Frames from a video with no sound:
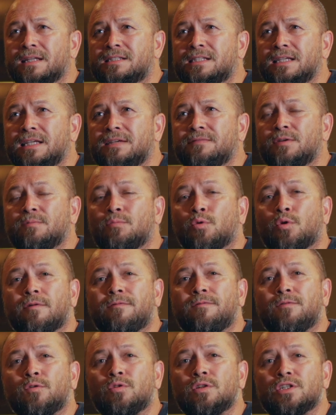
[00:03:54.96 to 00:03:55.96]
even more
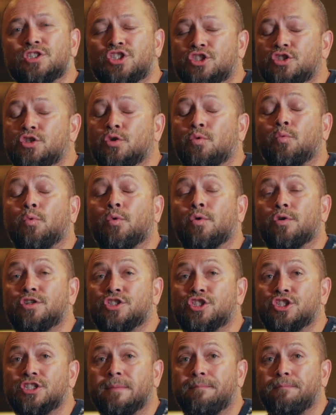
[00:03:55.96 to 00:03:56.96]
foolish to
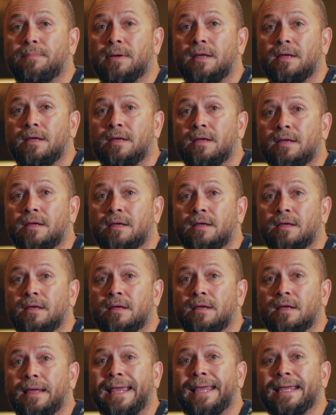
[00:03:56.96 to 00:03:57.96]
worship
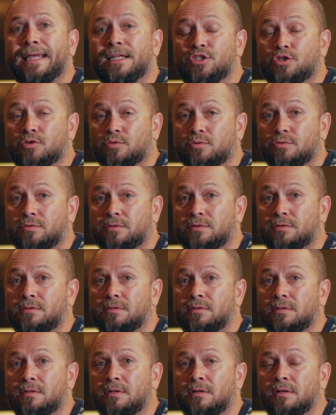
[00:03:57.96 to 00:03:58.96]

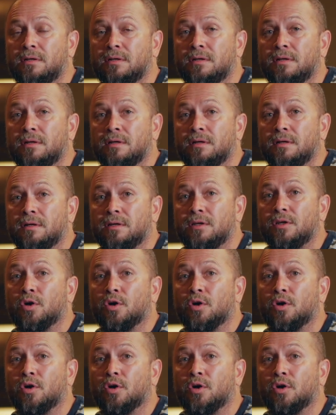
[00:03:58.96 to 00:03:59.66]
angels. You